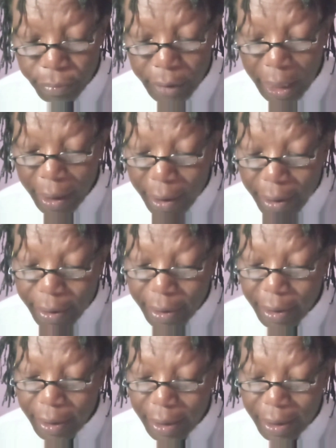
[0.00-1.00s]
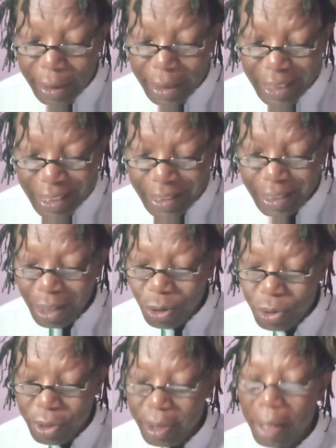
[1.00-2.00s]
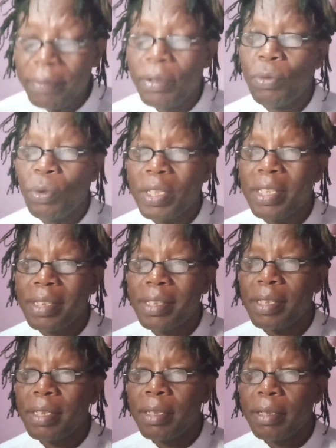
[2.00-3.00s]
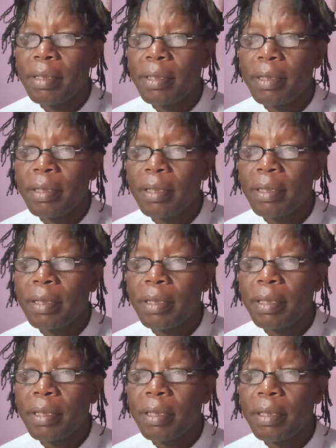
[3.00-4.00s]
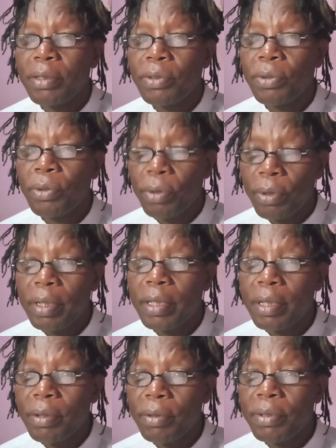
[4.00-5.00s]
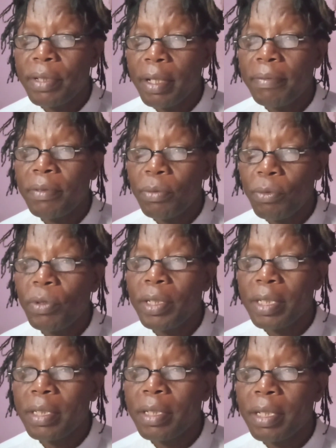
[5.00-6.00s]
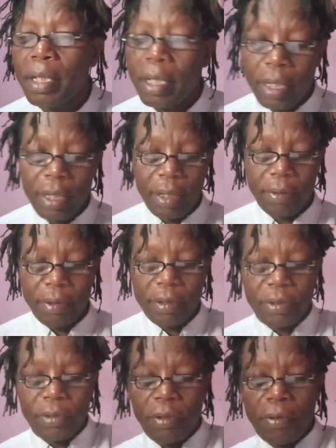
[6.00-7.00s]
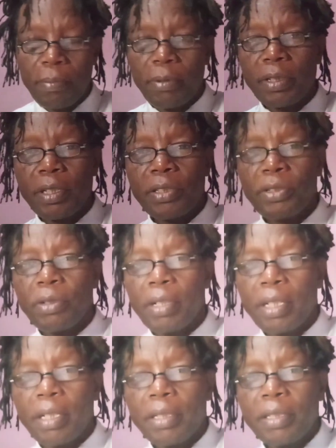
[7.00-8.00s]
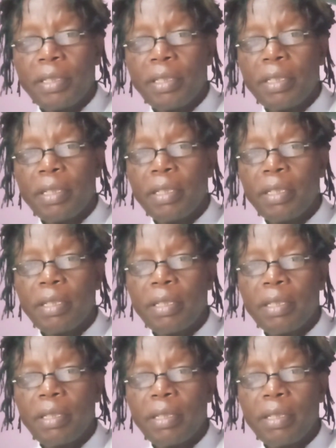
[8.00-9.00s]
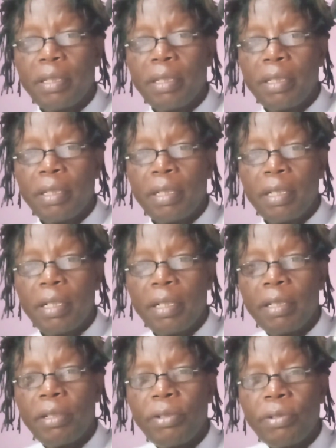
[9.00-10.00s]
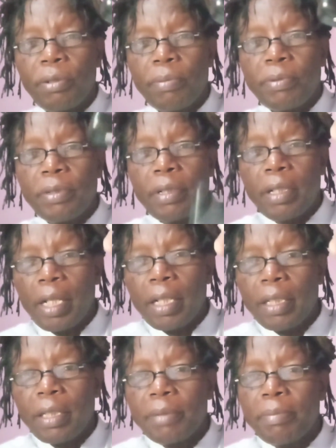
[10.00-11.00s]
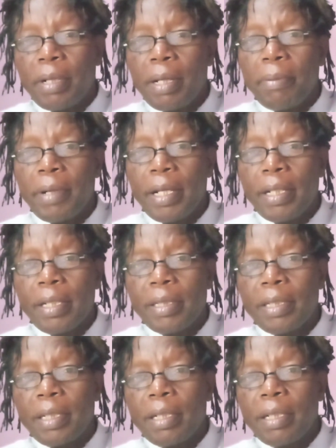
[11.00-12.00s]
energy is a conserved quantity. So it's a conserved quantity. Like when you talk of potential energy, and it drops like this, become kinetic.